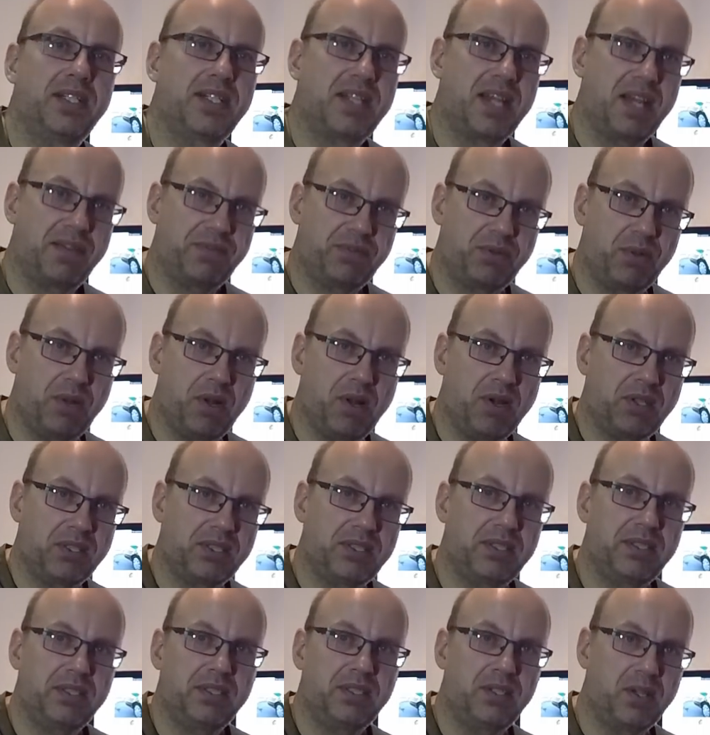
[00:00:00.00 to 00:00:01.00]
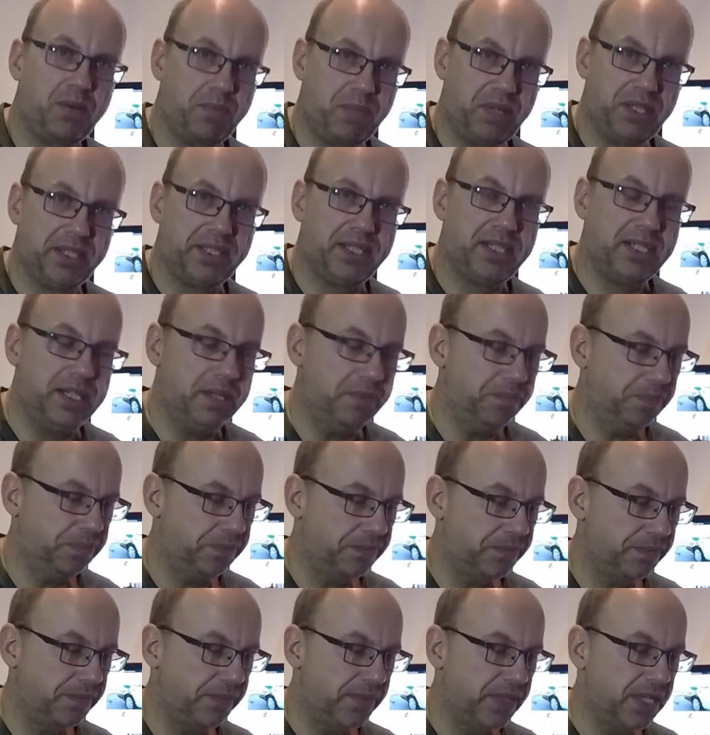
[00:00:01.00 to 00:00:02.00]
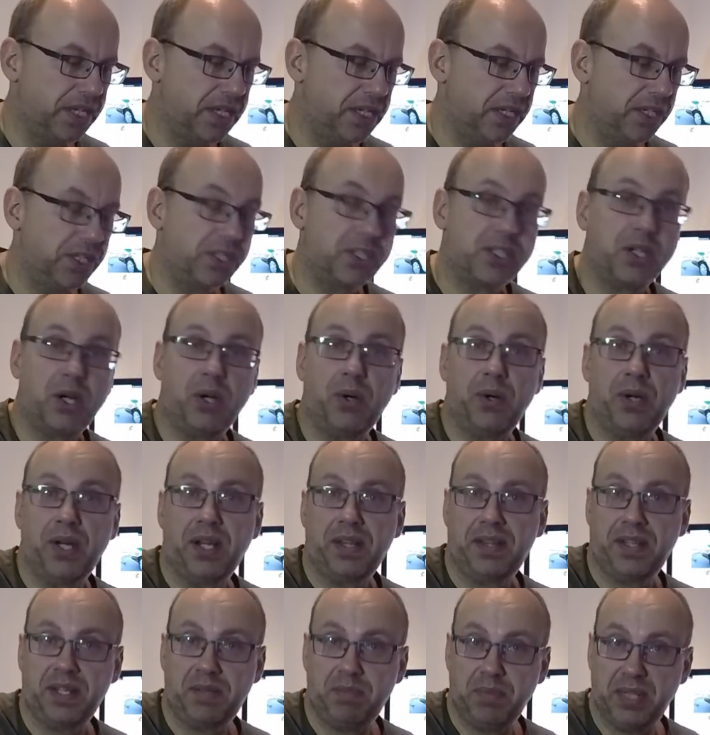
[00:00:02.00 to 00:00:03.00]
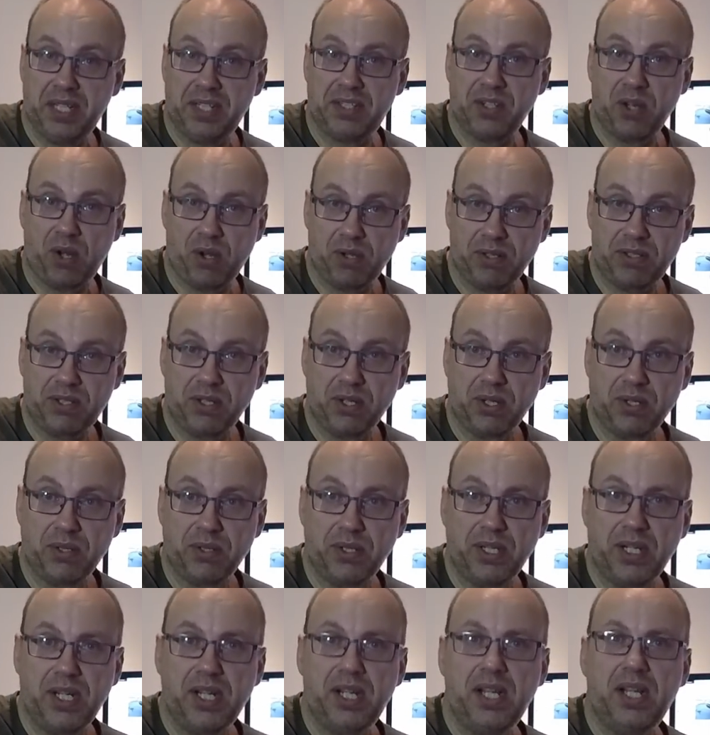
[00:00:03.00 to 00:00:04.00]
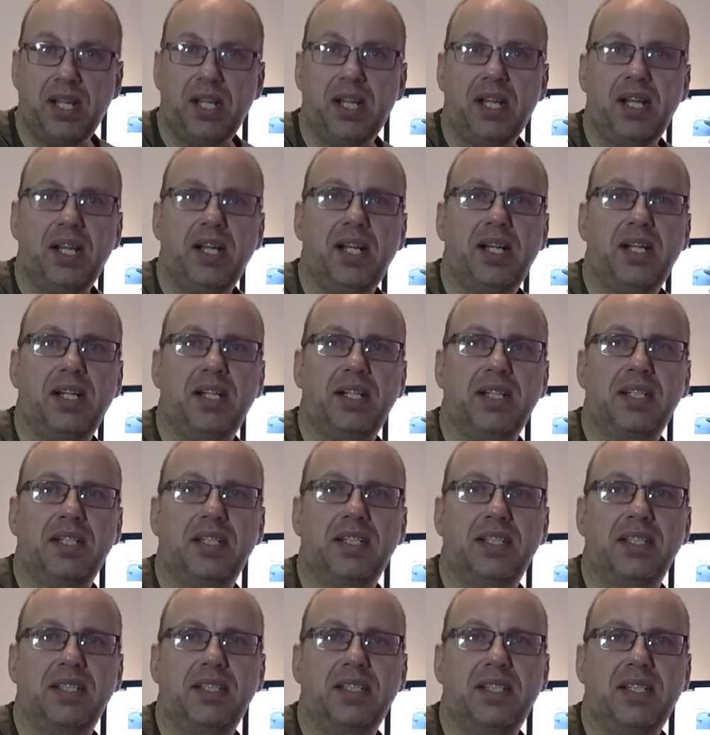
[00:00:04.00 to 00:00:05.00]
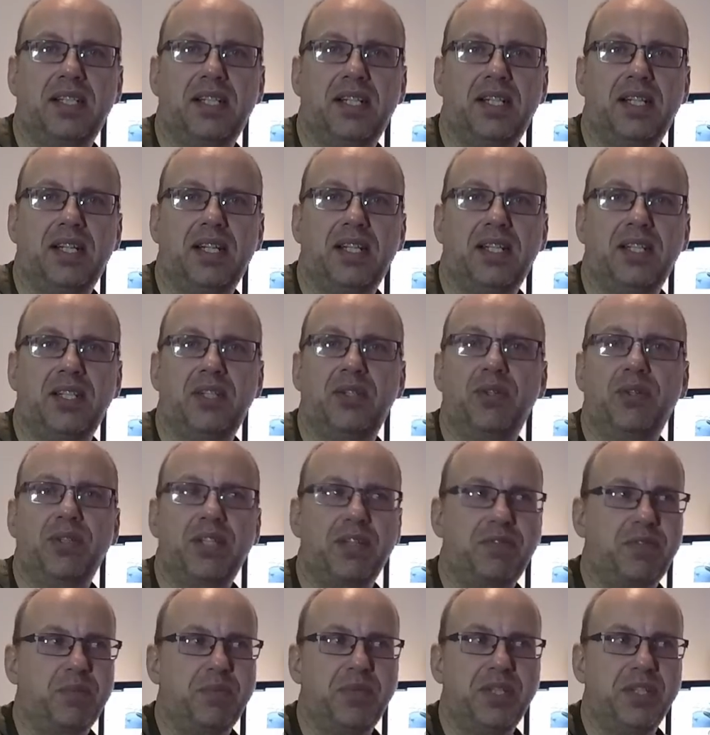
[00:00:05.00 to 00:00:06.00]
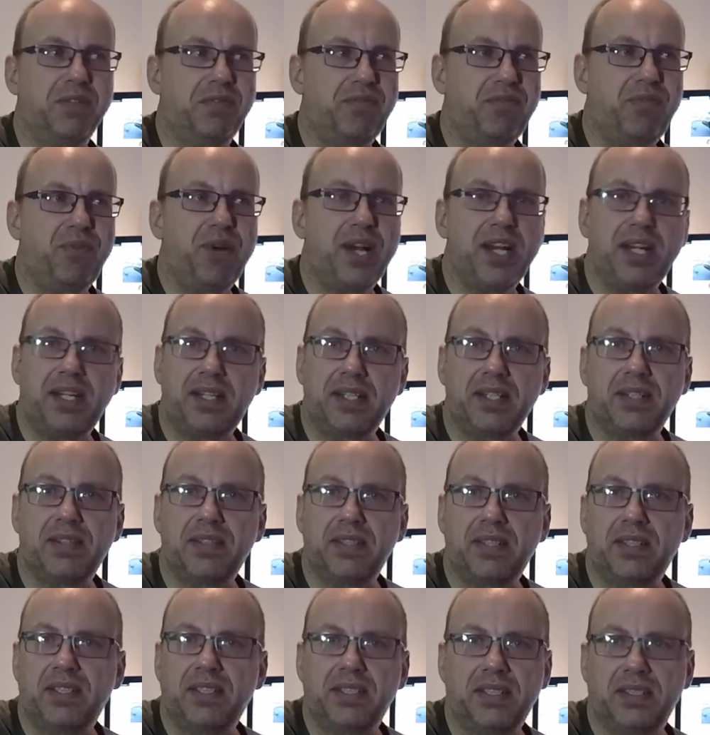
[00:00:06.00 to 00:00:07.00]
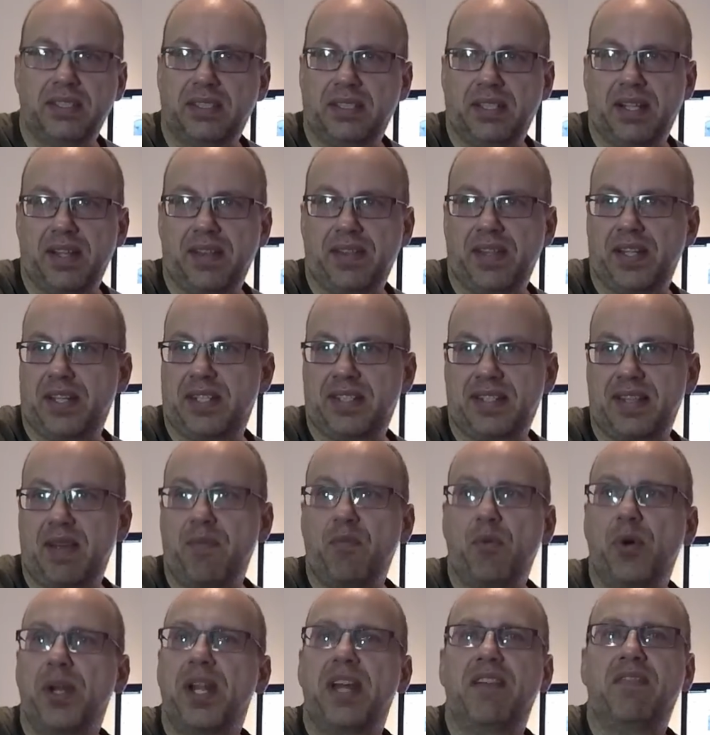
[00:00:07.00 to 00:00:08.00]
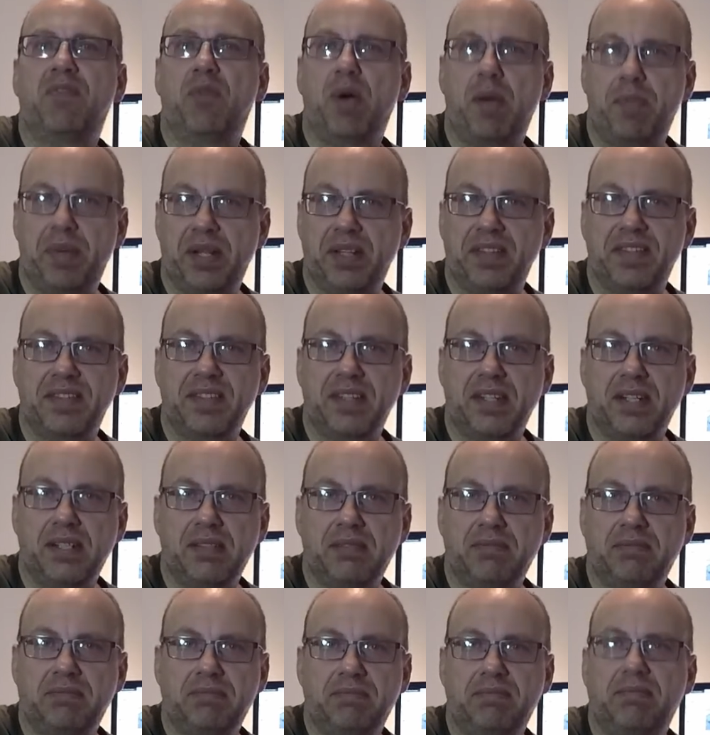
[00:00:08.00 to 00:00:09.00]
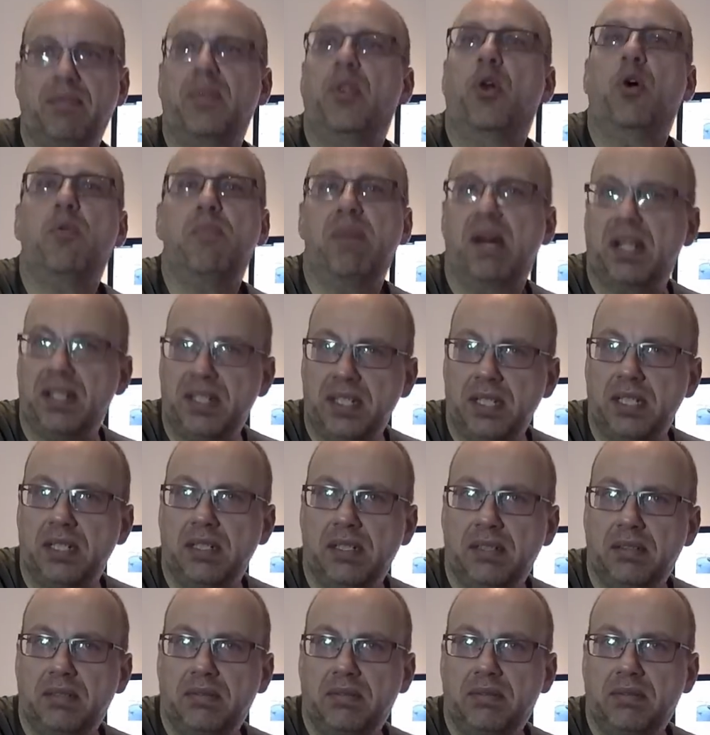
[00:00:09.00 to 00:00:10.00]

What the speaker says: It have to locked completely. So that means also you don't have to be afraid that someone have weapons. Nobody.